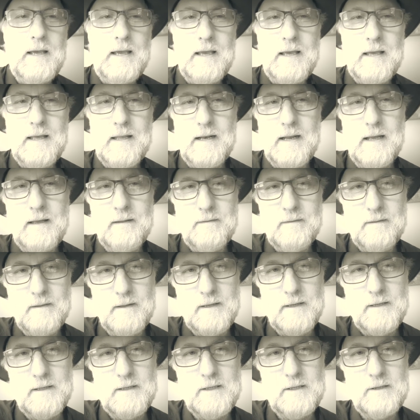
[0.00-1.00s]
And I
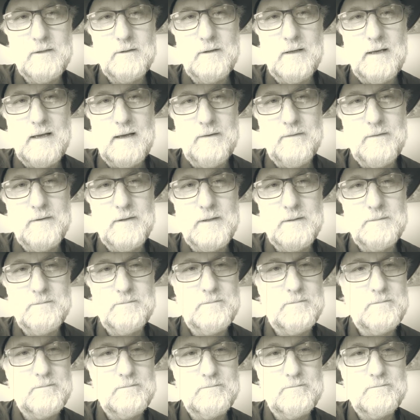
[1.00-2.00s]
think you'll have a
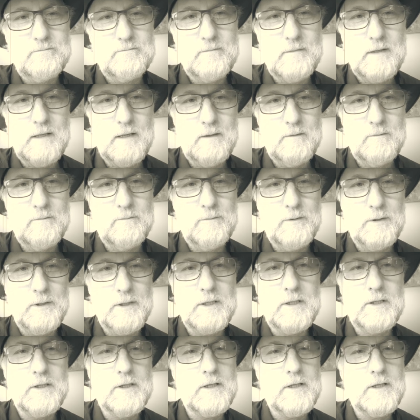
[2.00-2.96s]
really good